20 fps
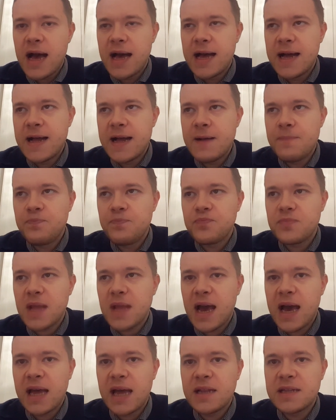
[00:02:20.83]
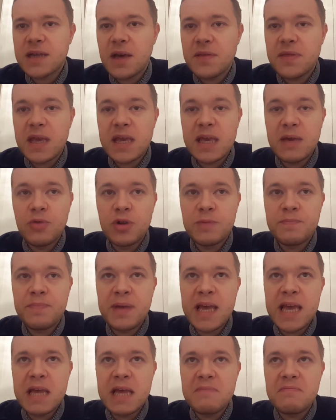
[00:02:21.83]
And I think he would
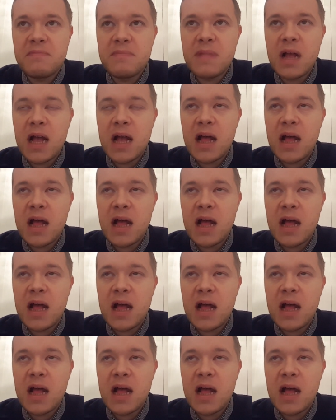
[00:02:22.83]
be...